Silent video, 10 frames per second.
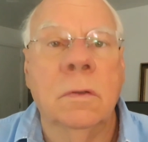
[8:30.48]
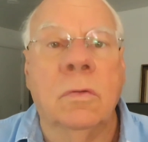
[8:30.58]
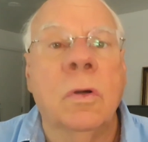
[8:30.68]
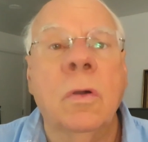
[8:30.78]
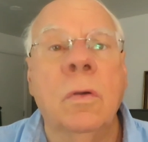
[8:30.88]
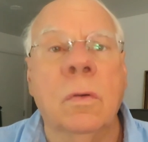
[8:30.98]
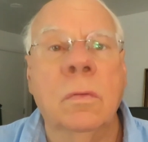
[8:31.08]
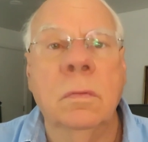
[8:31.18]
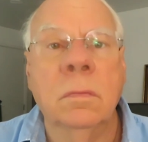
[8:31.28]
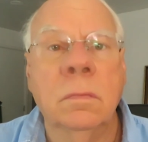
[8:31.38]
grow
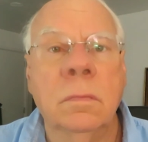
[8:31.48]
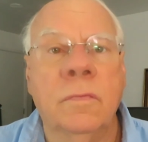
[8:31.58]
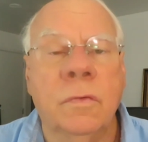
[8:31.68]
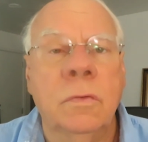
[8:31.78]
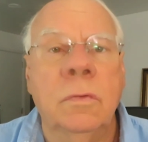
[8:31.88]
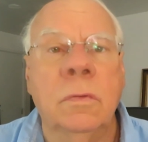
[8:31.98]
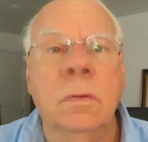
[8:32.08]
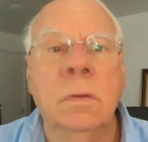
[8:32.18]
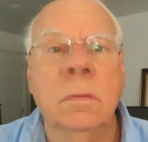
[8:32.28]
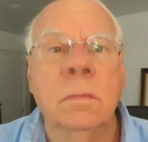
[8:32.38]

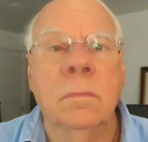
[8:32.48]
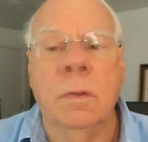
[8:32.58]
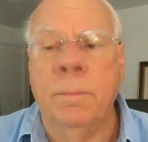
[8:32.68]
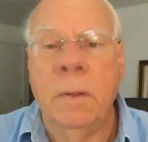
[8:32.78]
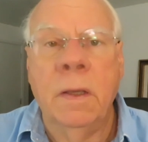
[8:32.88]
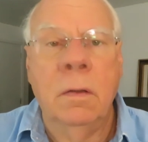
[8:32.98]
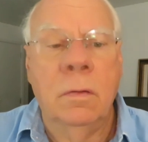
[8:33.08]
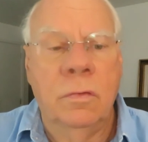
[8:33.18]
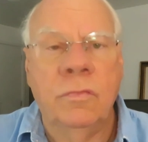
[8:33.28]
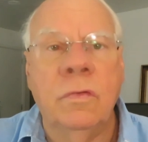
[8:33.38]
food.
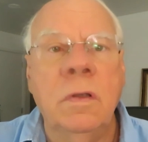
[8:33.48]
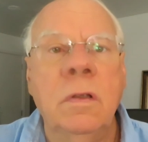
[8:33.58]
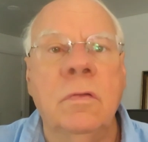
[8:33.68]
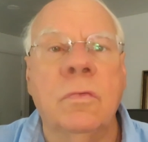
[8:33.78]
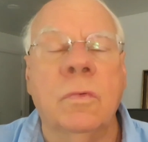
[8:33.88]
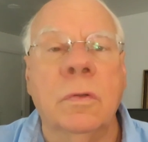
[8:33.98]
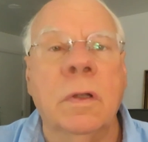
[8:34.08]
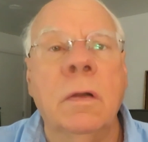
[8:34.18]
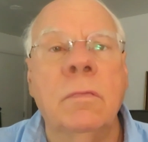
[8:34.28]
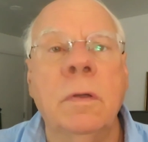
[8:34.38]
The seeds will
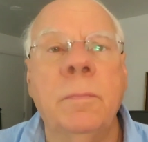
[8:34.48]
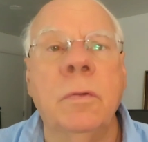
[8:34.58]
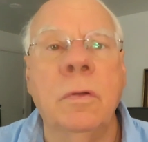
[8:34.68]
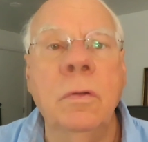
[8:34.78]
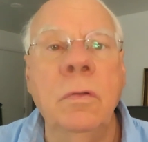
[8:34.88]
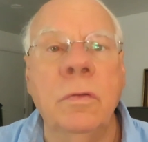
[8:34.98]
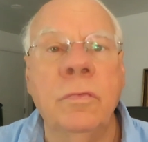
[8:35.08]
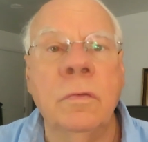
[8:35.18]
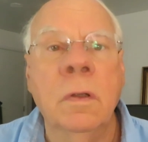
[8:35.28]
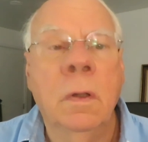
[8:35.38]
not
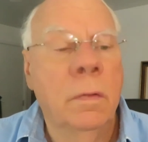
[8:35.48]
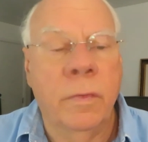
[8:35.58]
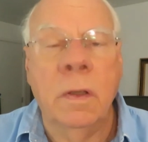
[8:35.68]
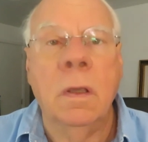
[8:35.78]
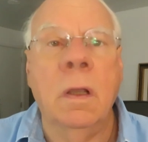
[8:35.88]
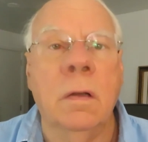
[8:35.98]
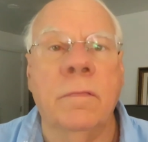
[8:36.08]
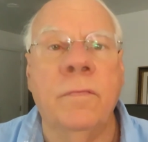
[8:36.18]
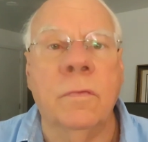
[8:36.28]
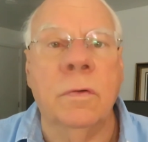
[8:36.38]
reproduce. They can't
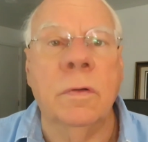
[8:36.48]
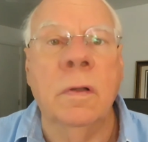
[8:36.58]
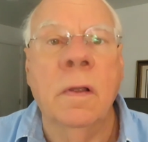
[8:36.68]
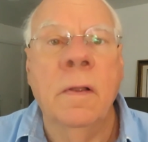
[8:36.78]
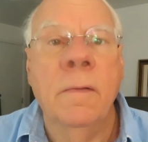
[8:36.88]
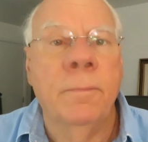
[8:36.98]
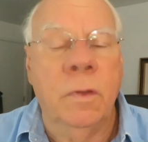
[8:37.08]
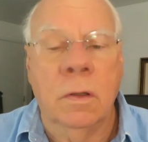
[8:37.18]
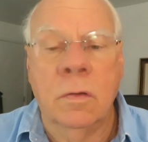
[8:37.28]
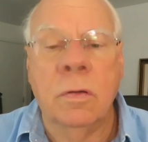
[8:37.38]
afford
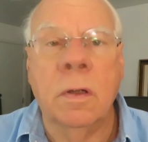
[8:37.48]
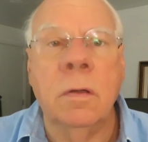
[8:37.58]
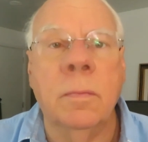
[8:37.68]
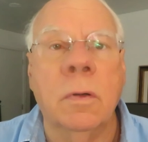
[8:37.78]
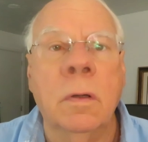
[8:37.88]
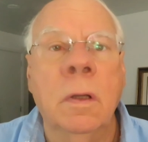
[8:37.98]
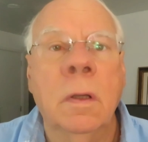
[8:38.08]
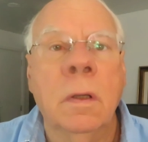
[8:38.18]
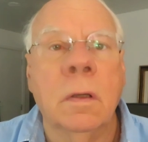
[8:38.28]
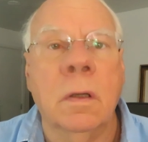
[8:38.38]
the incredible
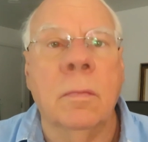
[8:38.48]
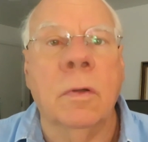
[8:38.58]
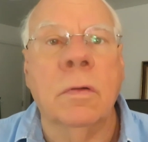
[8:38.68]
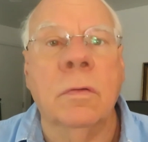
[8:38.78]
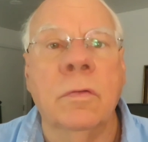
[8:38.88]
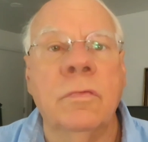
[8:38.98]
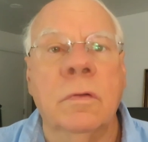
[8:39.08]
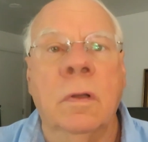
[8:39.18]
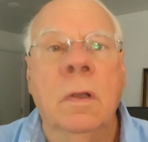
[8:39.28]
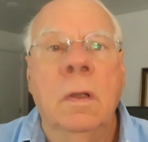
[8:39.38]
chemicals
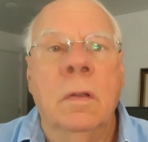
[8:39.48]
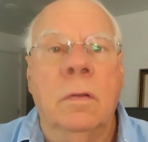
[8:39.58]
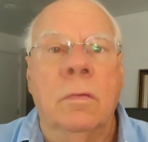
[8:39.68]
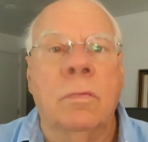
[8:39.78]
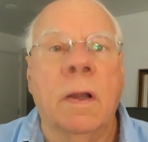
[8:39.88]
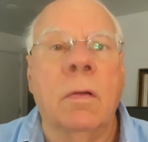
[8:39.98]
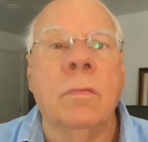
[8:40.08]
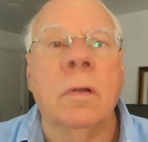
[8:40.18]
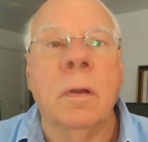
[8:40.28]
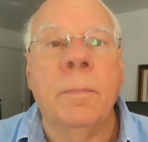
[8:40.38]
and the
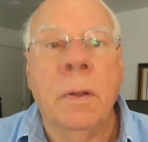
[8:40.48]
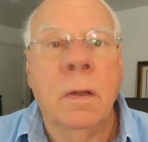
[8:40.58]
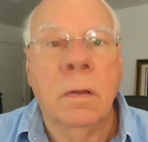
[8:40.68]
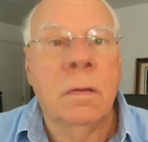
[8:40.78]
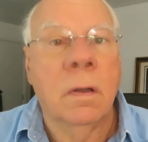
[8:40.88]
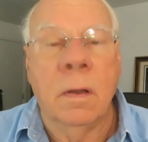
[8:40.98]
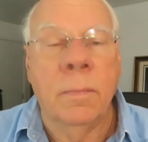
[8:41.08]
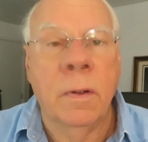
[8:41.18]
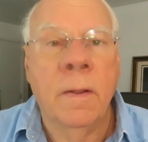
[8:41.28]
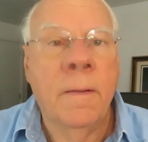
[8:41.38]
Roundup type